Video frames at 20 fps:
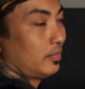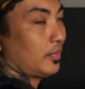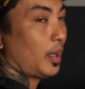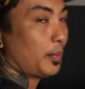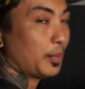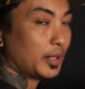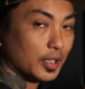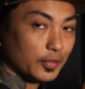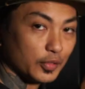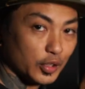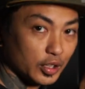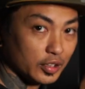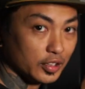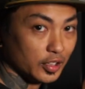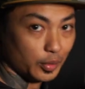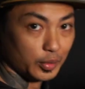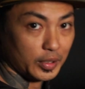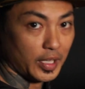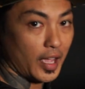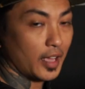I mean, if you can
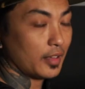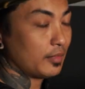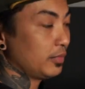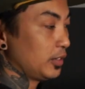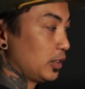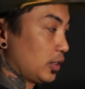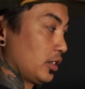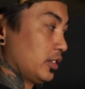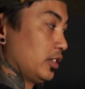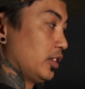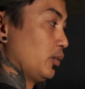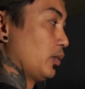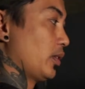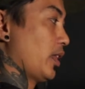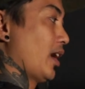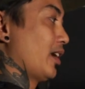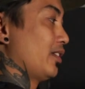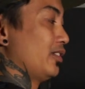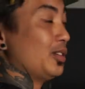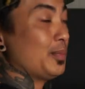deal with that, you can deal with that.